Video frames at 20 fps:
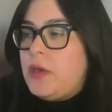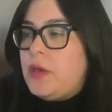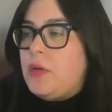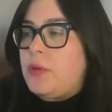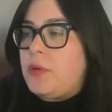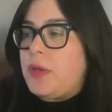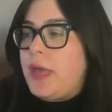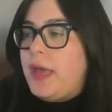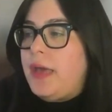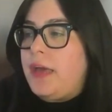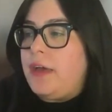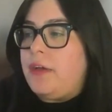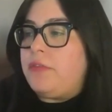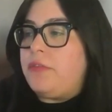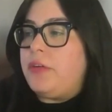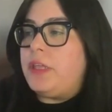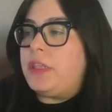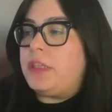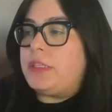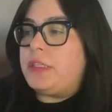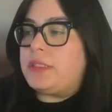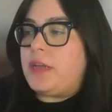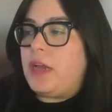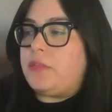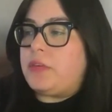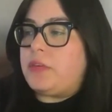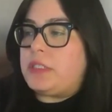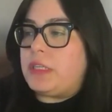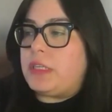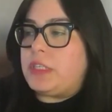We have this
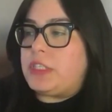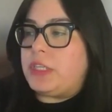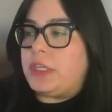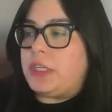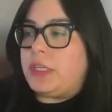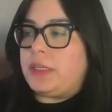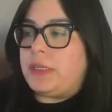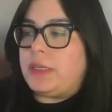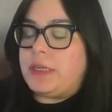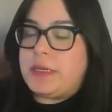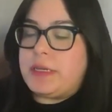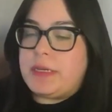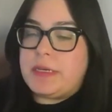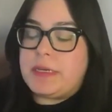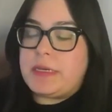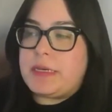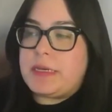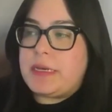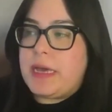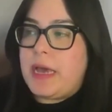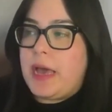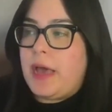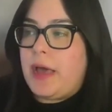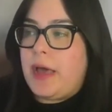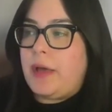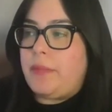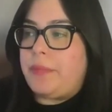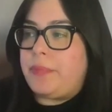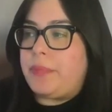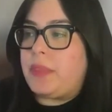conversation
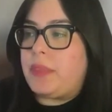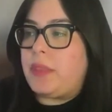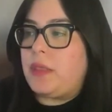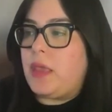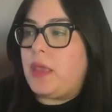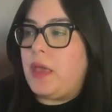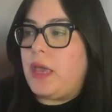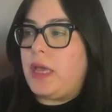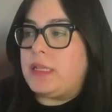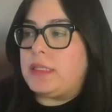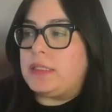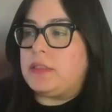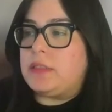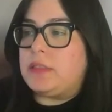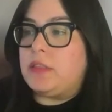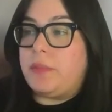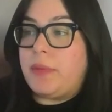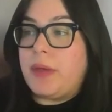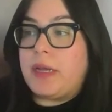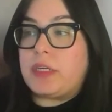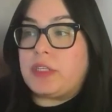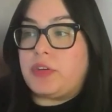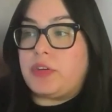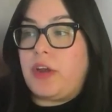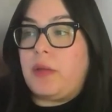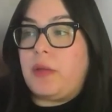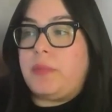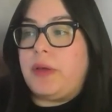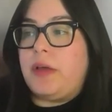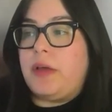um, as the
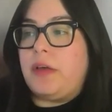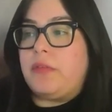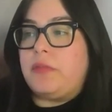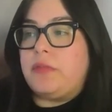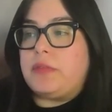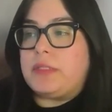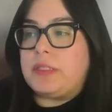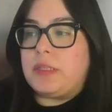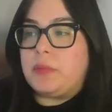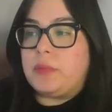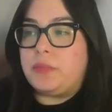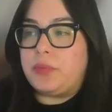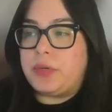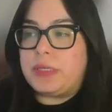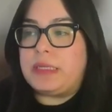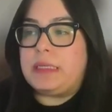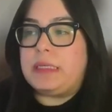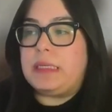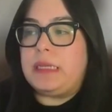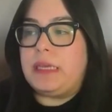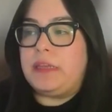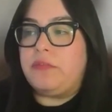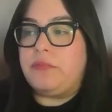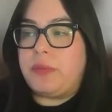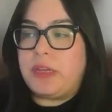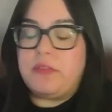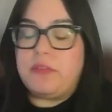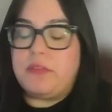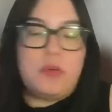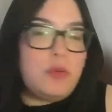backdrop of some pretty kind of
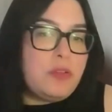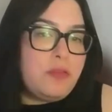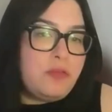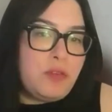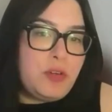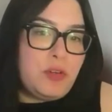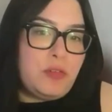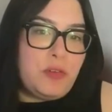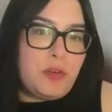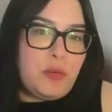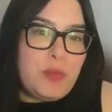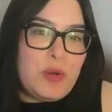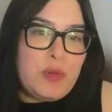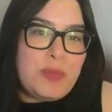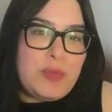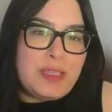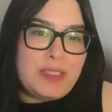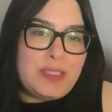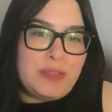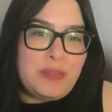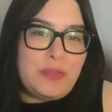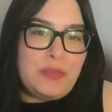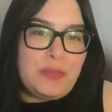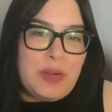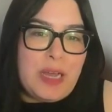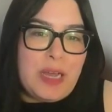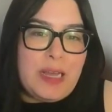painful and fearful moment